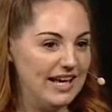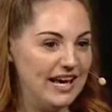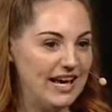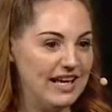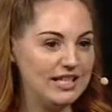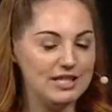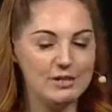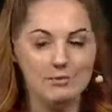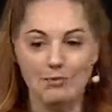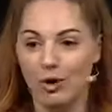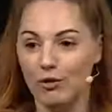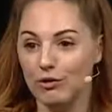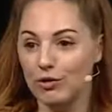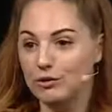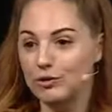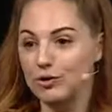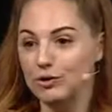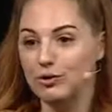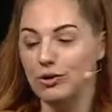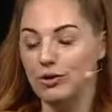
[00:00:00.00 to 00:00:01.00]
And
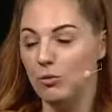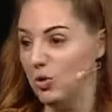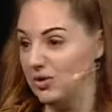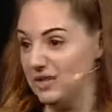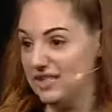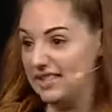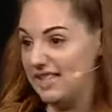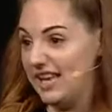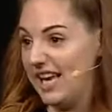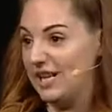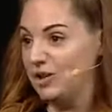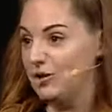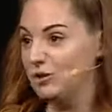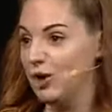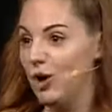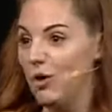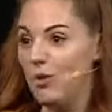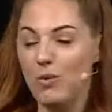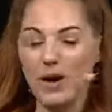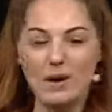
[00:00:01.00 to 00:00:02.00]
today you'll
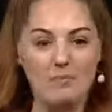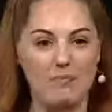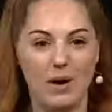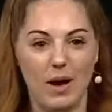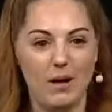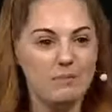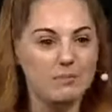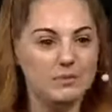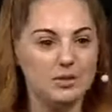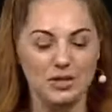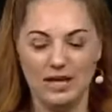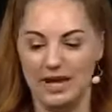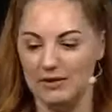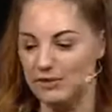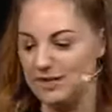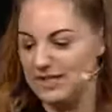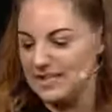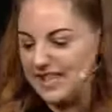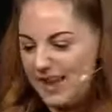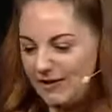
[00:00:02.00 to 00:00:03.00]
go away pumped, you'll have
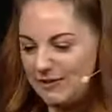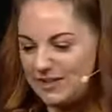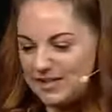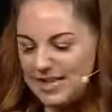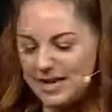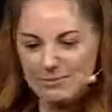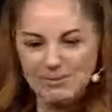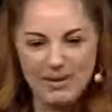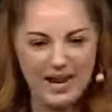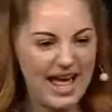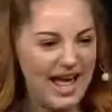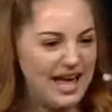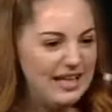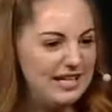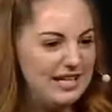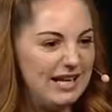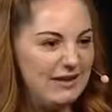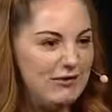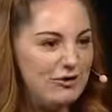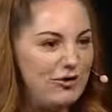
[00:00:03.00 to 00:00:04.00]
your 7-day plan,
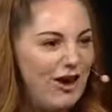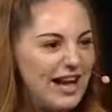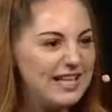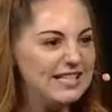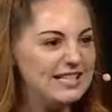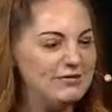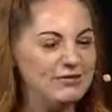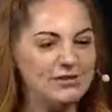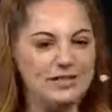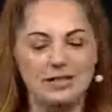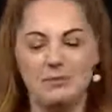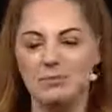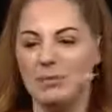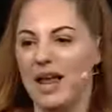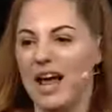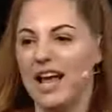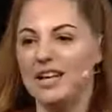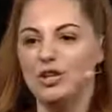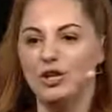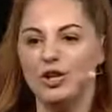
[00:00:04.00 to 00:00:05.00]
you'll have your activity
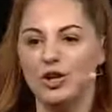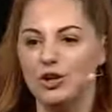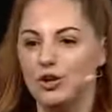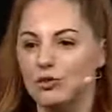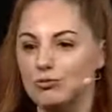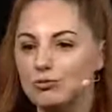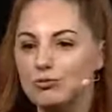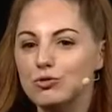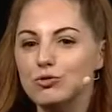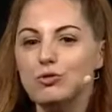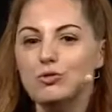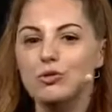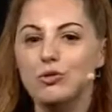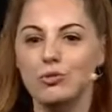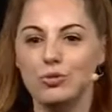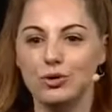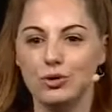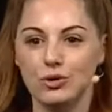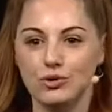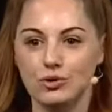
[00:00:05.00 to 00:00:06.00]
plan, you're going to rule the
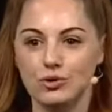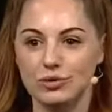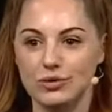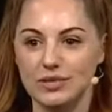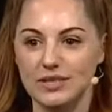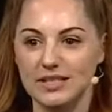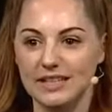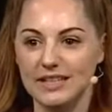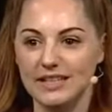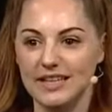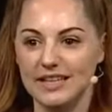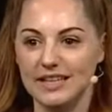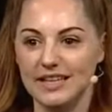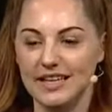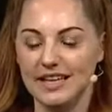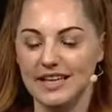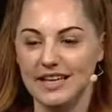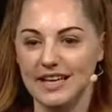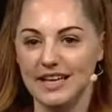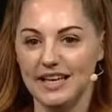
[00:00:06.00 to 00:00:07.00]
world.
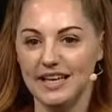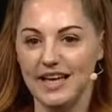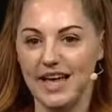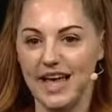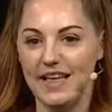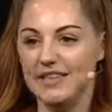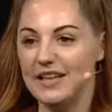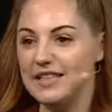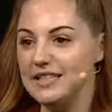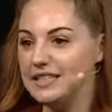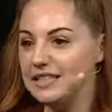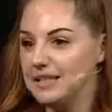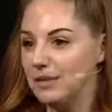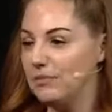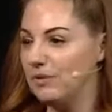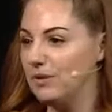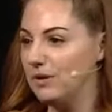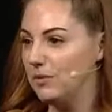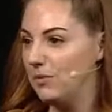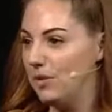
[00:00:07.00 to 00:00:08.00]
And then
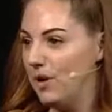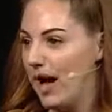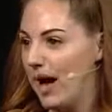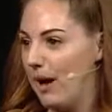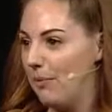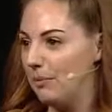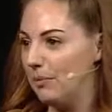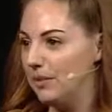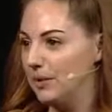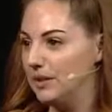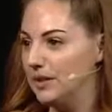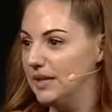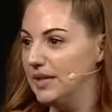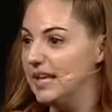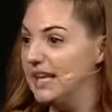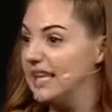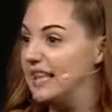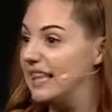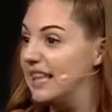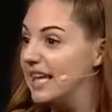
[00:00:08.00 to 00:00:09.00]
something will happen.
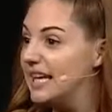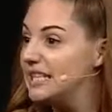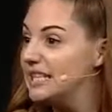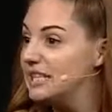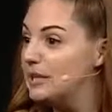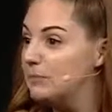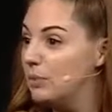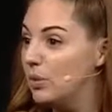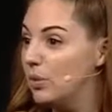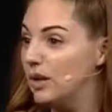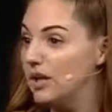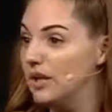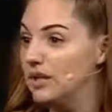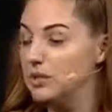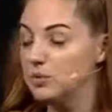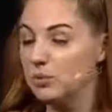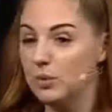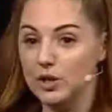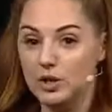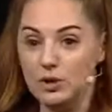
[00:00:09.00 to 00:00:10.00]
That's the
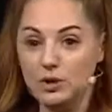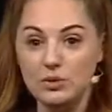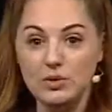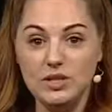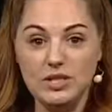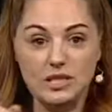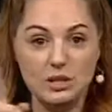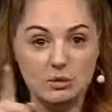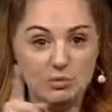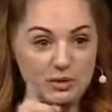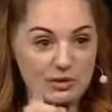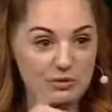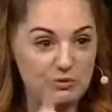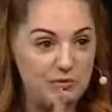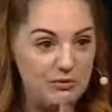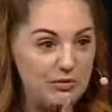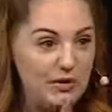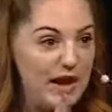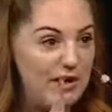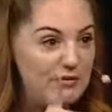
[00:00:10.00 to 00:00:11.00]
point where you need to be
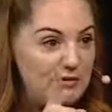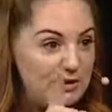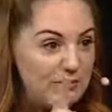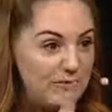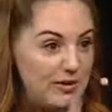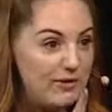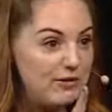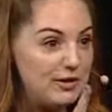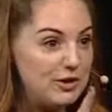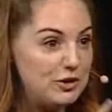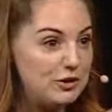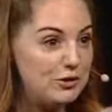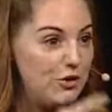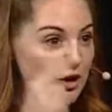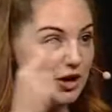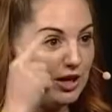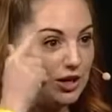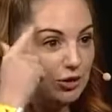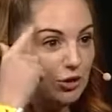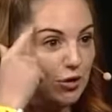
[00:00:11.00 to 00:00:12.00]
very, very
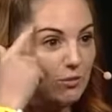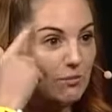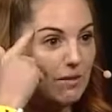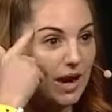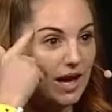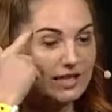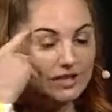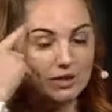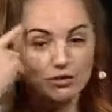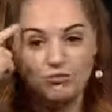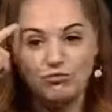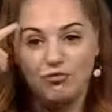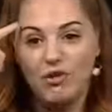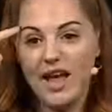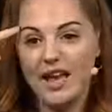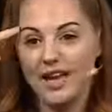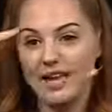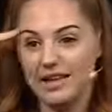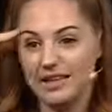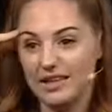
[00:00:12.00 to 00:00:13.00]
strong in your mind and
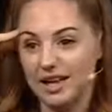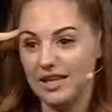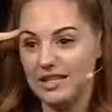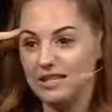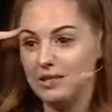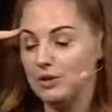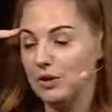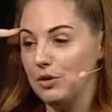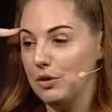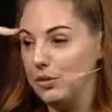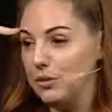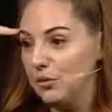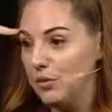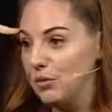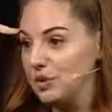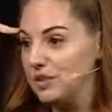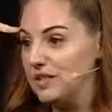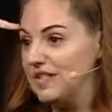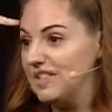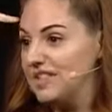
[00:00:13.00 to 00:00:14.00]
recognize the
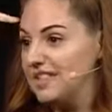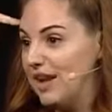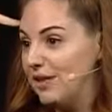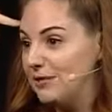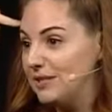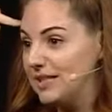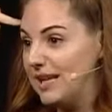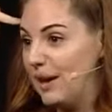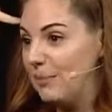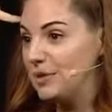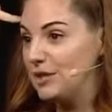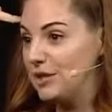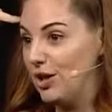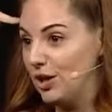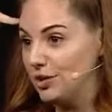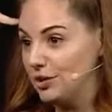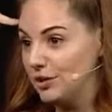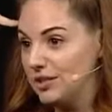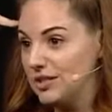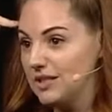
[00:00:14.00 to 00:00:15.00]
thought and the
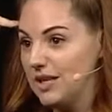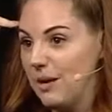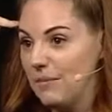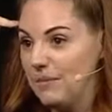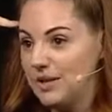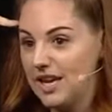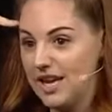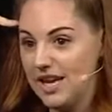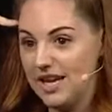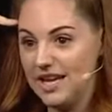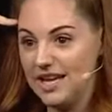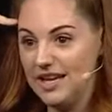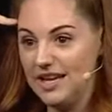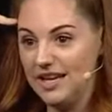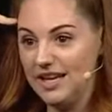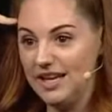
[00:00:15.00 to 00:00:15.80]
self-sabotage that's coming in.